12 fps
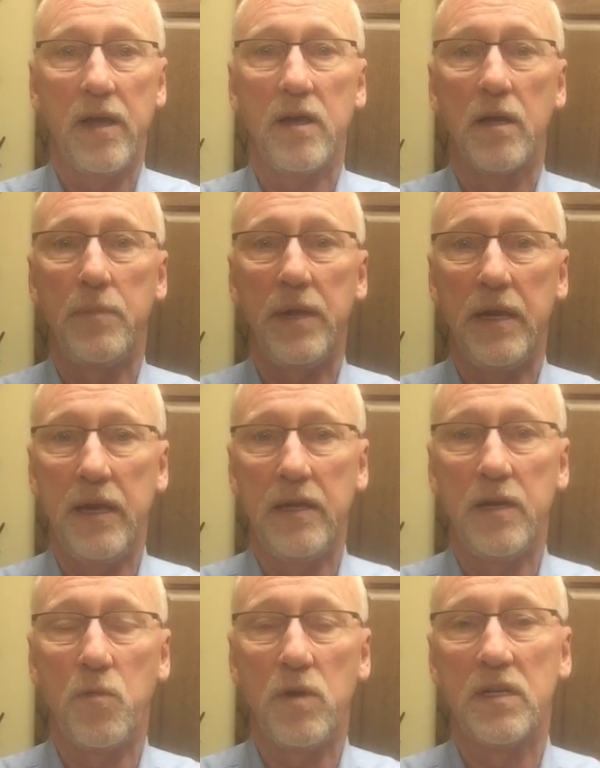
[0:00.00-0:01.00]
it could be
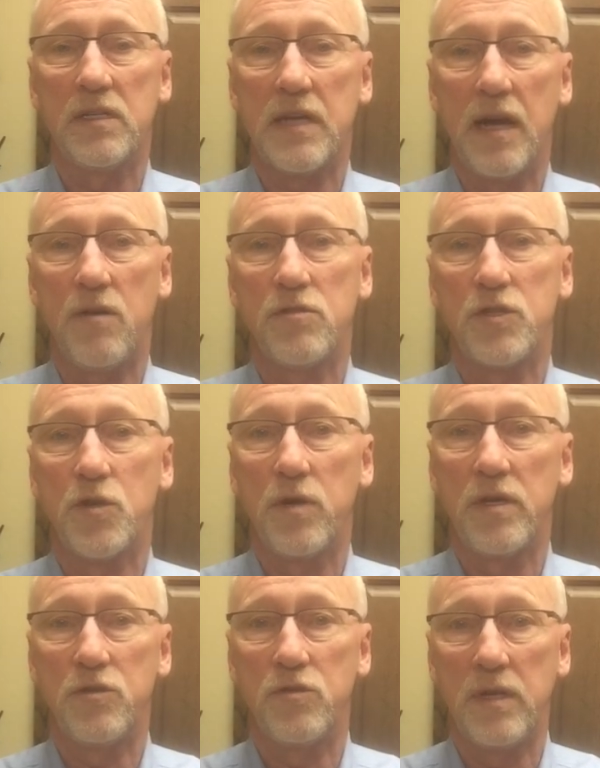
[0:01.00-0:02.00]
anyone in town is
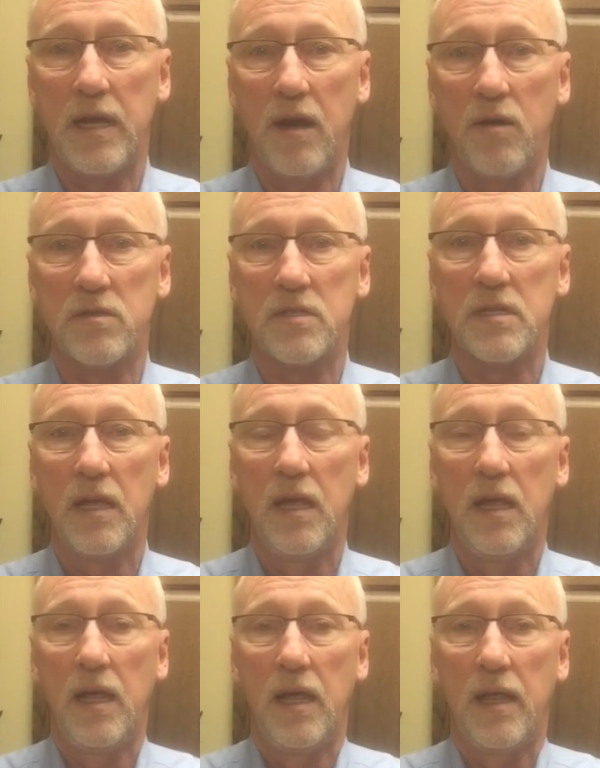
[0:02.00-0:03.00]
going to announce
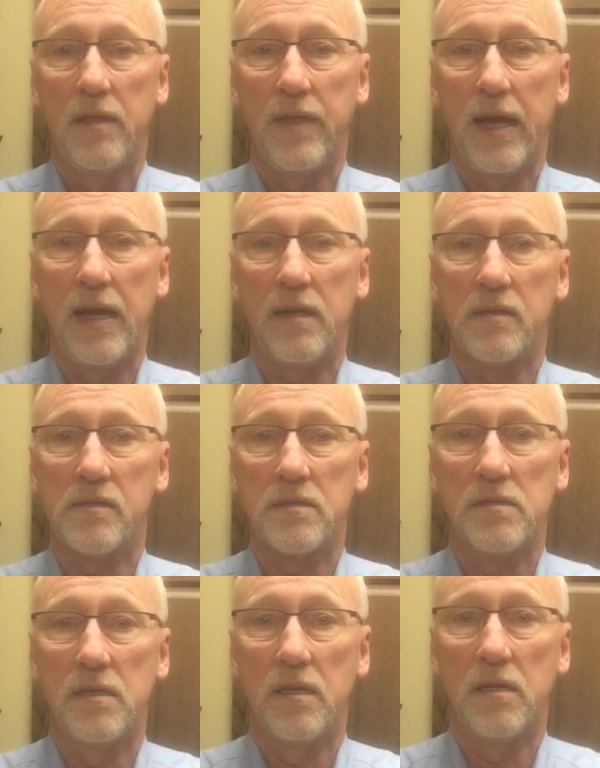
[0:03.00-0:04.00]
that
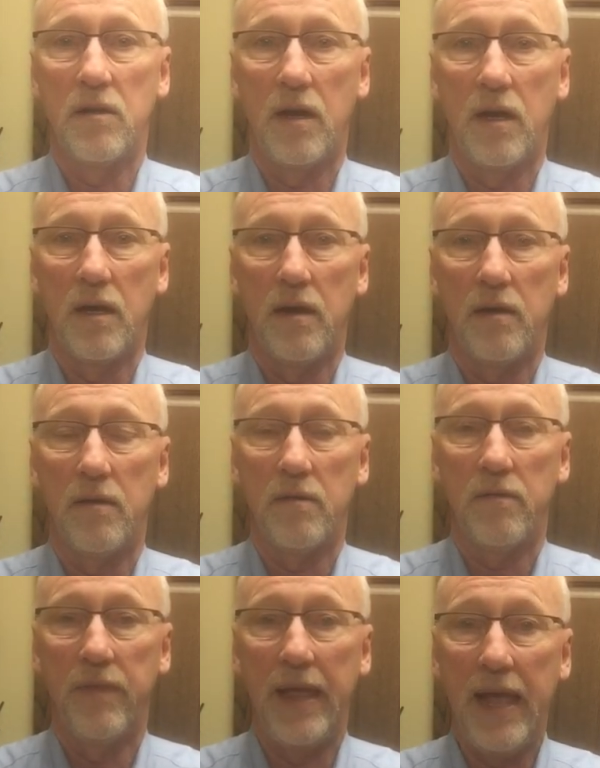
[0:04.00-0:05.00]

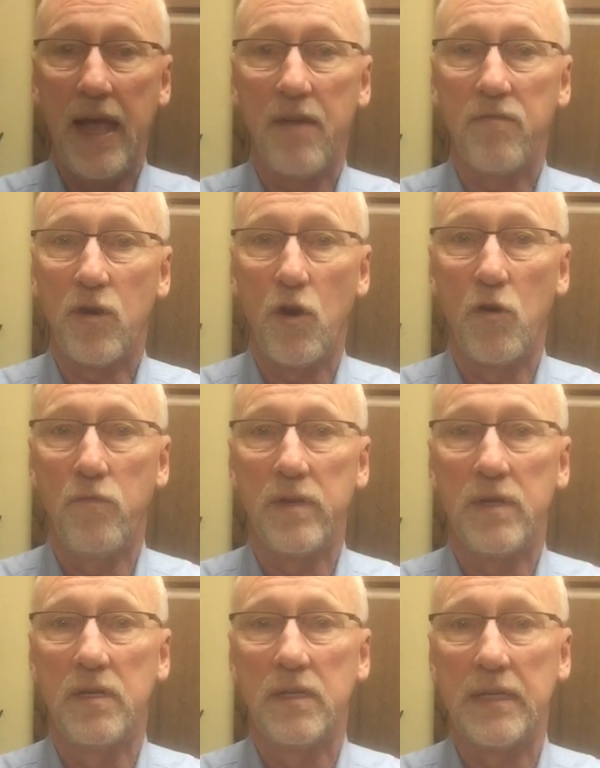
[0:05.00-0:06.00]
they have
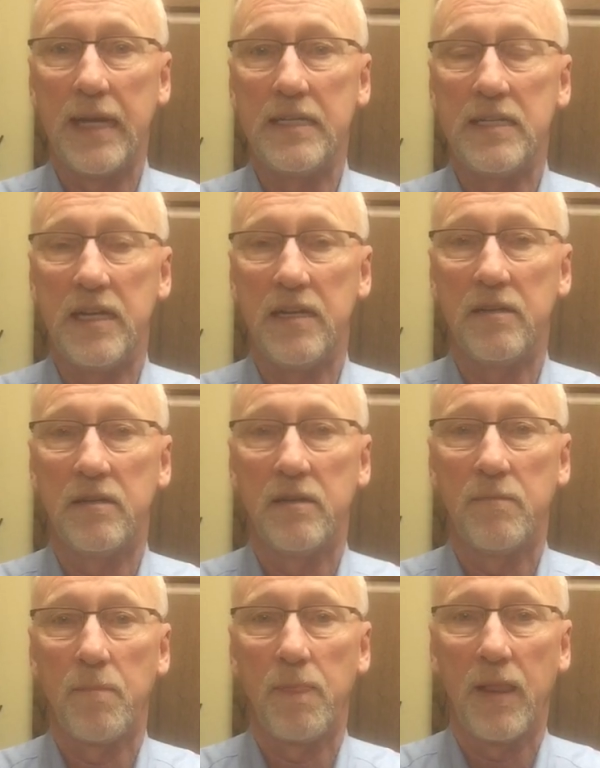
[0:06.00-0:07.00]
COVID-19
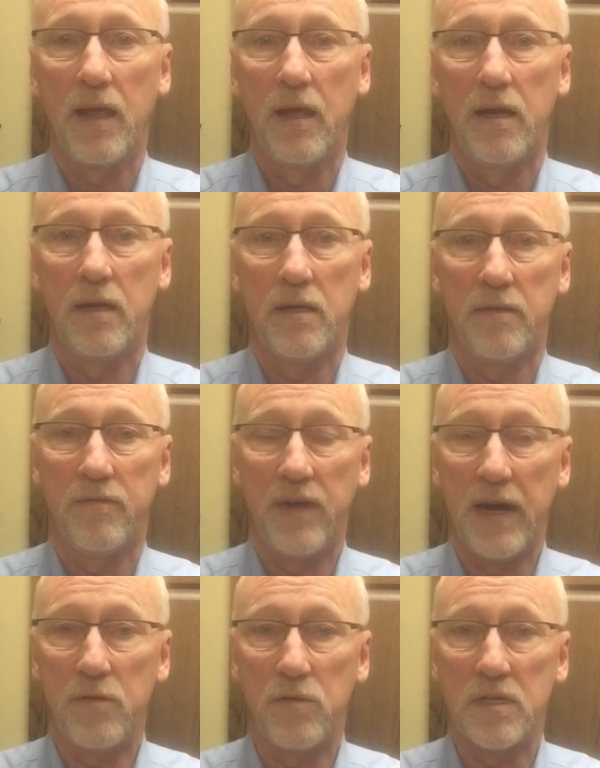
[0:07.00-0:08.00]

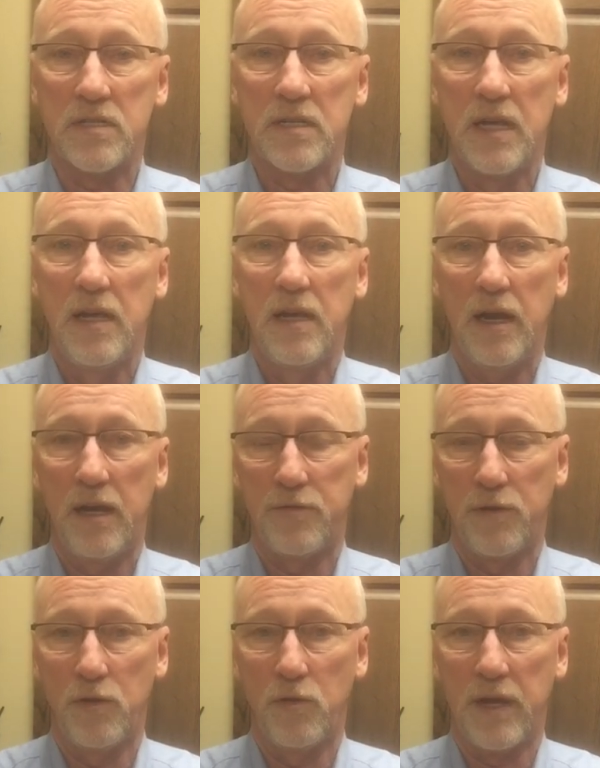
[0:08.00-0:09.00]
virus at
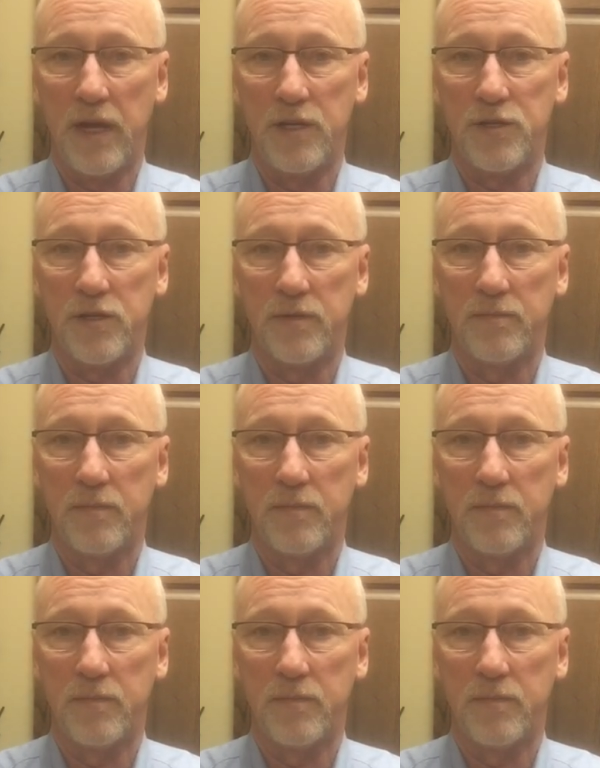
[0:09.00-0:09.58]
their location.